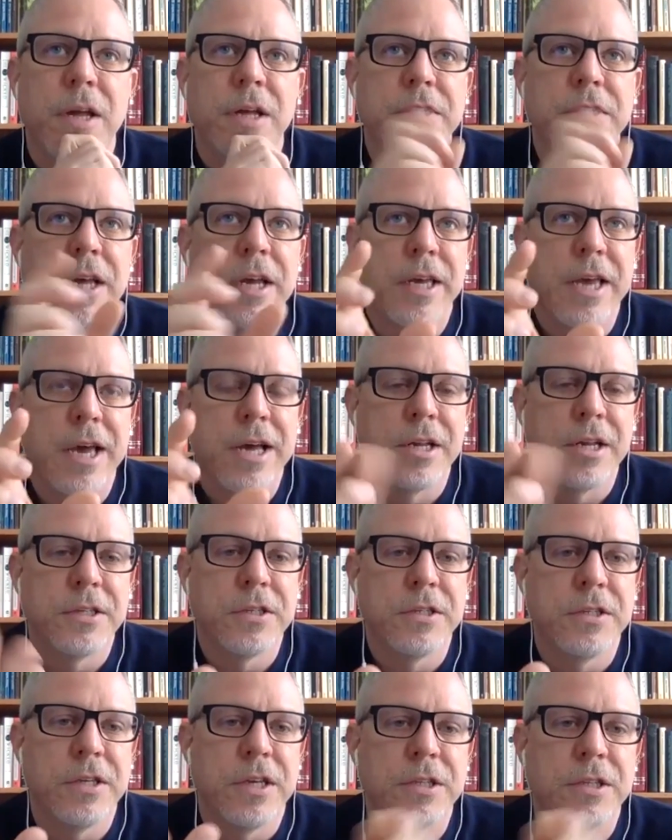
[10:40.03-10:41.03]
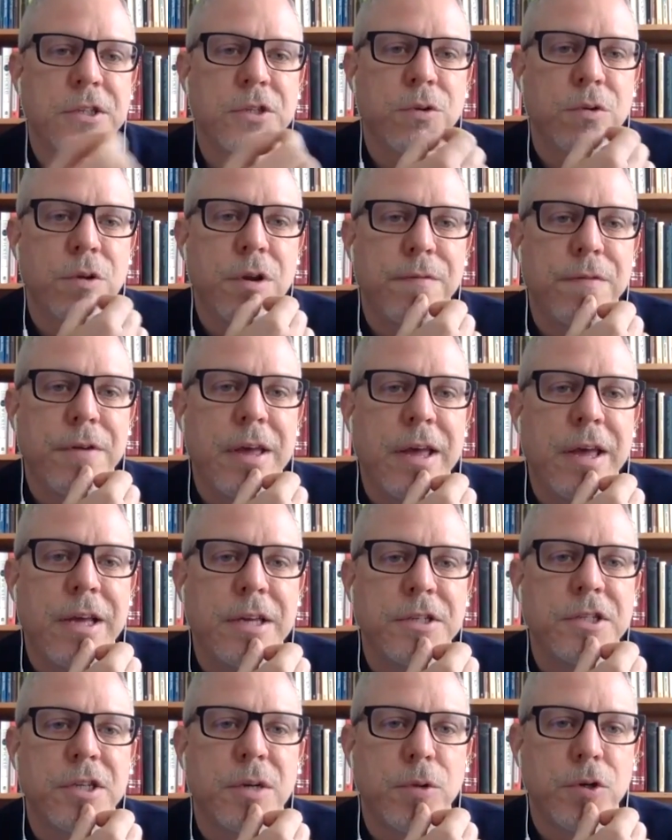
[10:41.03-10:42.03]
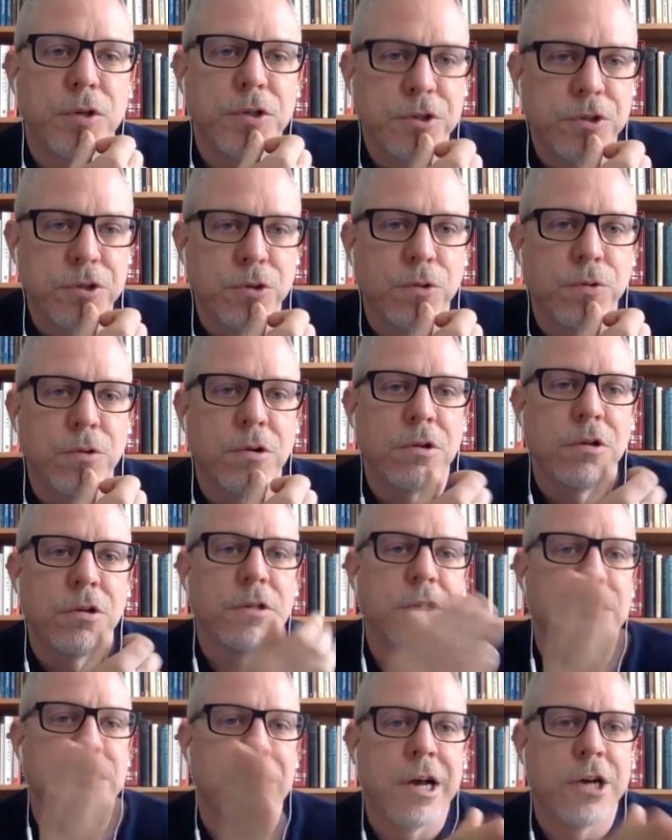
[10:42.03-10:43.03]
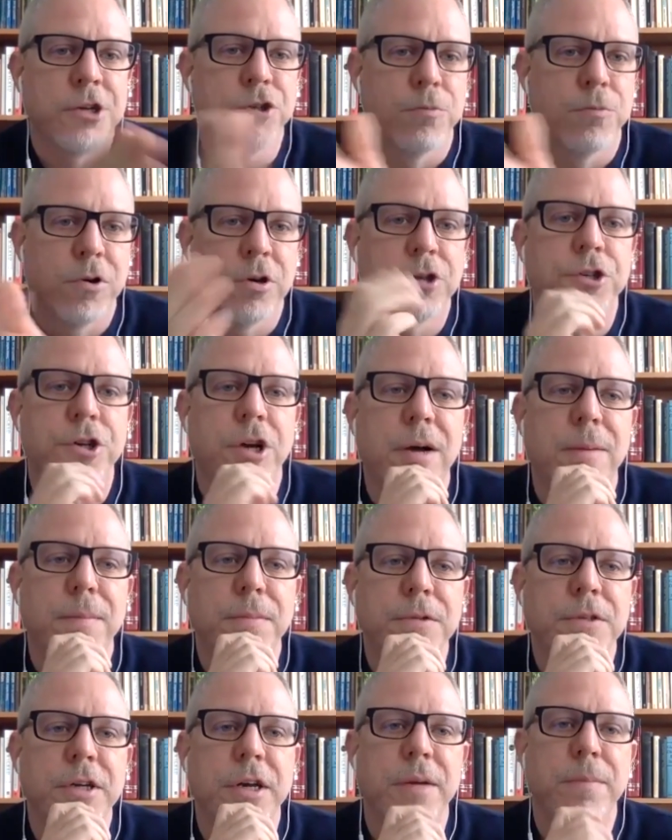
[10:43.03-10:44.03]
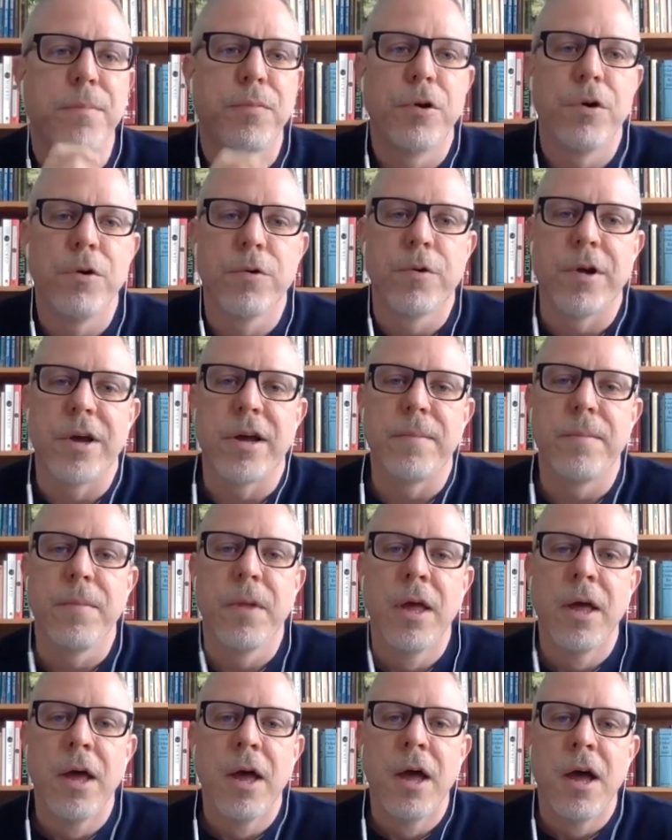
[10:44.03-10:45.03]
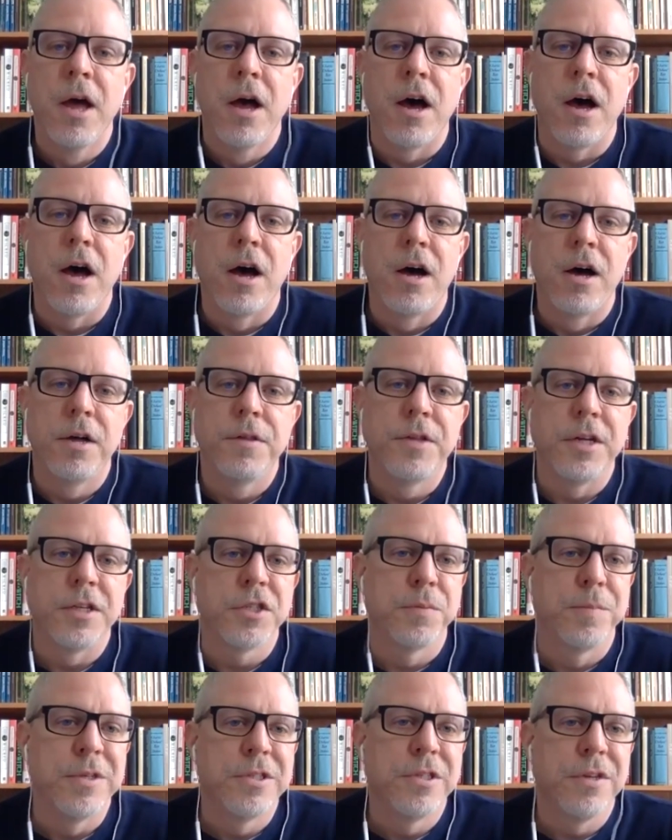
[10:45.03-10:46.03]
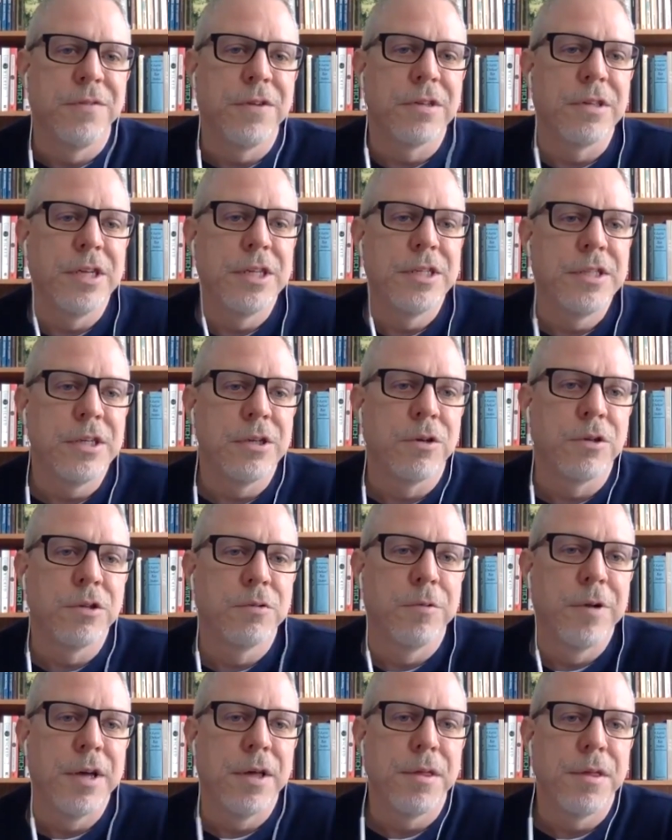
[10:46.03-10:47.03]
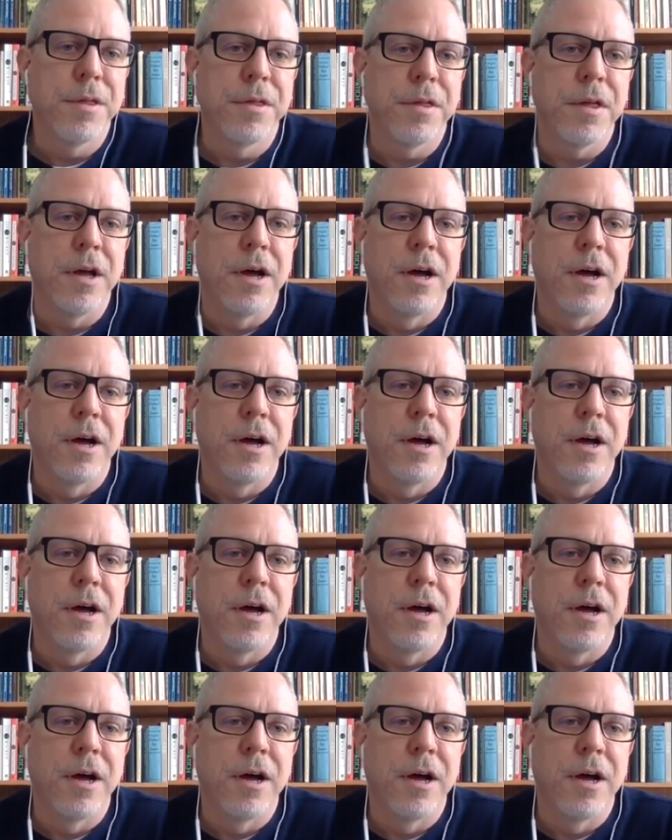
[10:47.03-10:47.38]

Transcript: It's again, it's sort of a summer school / workshop type program that specifically deals with